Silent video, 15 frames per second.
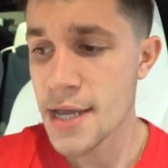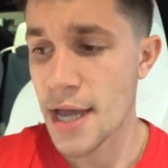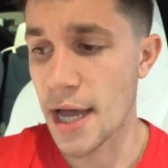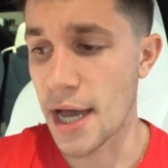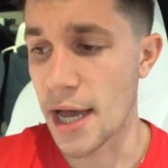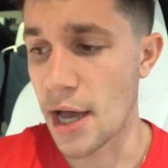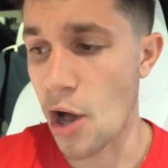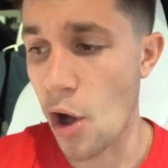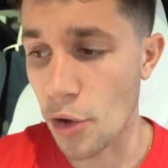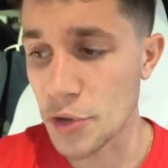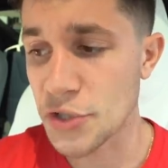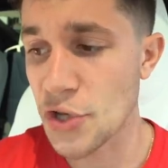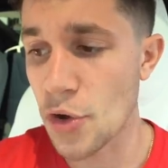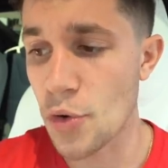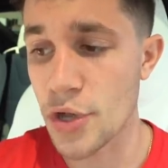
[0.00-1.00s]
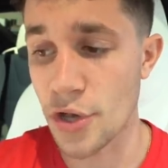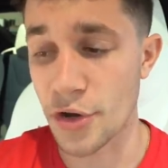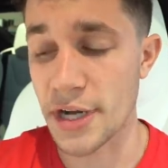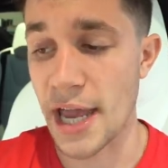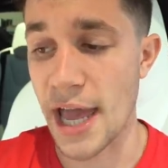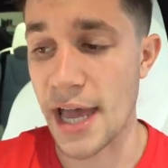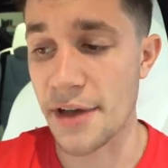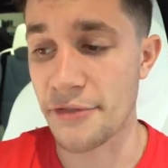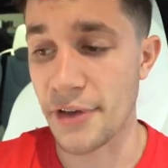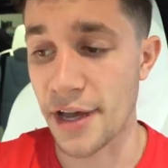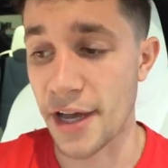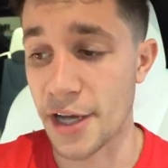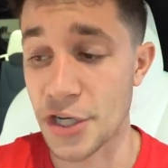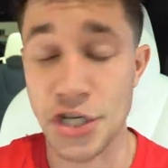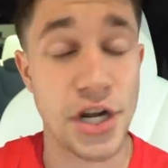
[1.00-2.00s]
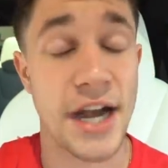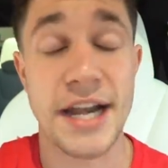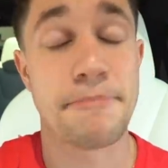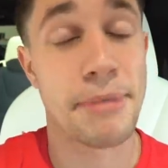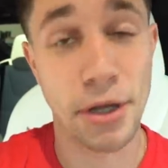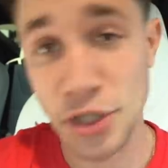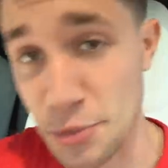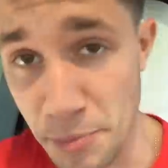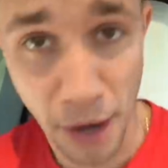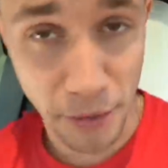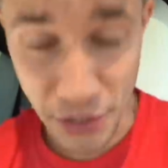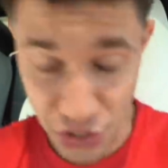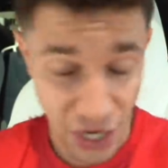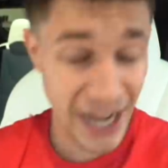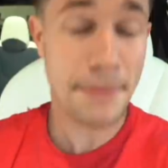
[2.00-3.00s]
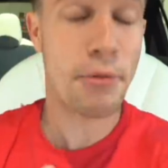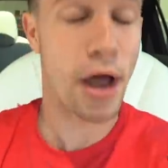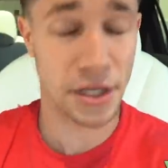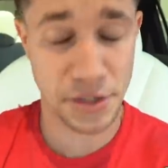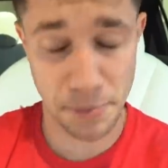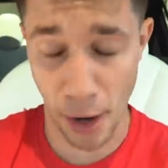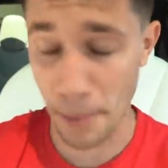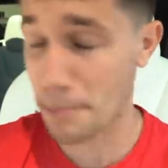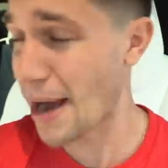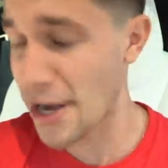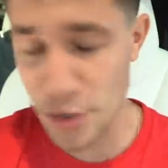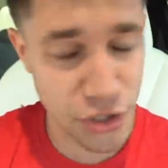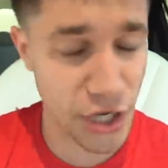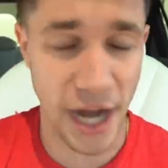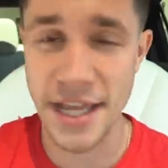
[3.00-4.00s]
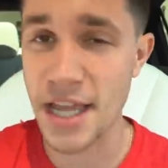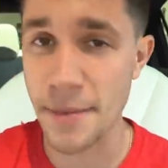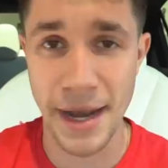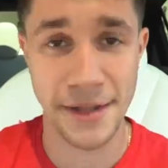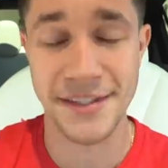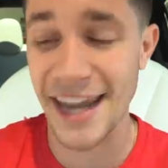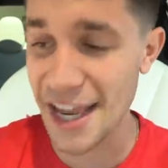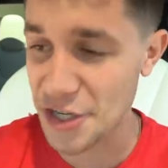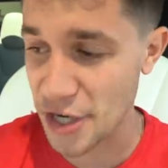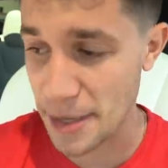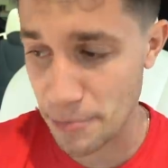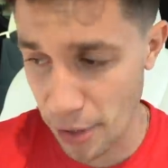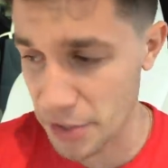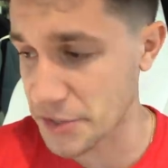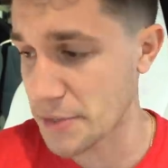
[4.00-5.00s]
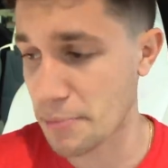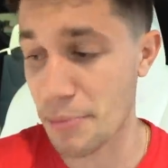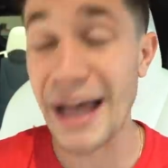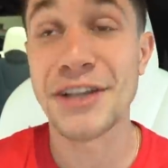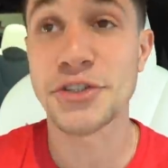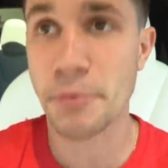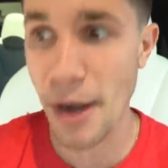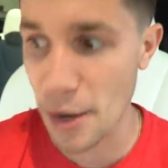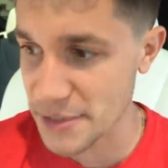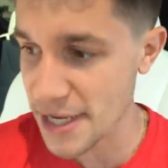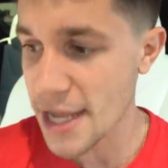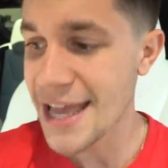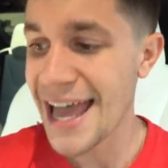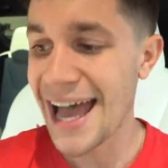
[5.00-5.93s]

Uh, also, you're going to have uh, Shiny Bellsprout. Shiny Bellsprout! Brand new Shiny coming out today. Shiny Bellsprout.